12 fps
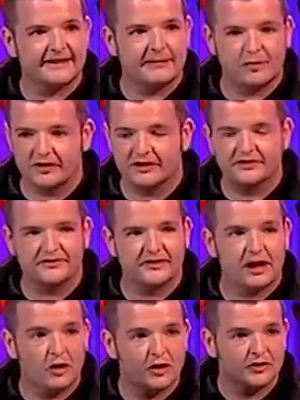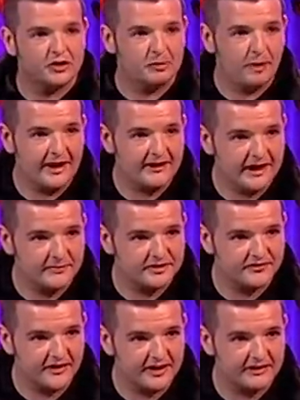I'm on this flight. I got to Dubai, that was
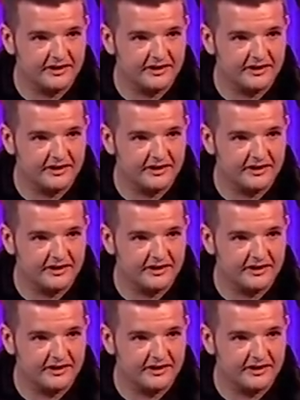fine.